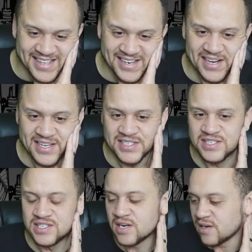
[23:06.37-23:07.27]
Nice.
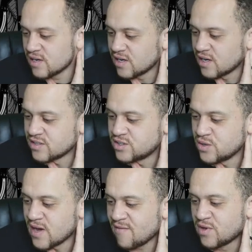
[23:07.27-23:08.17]
Do
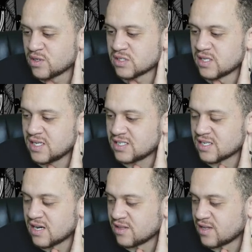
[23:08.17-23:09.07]
you have those links
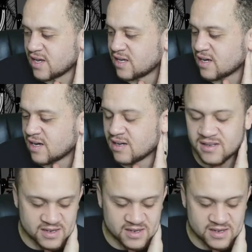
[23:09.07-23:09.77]
on on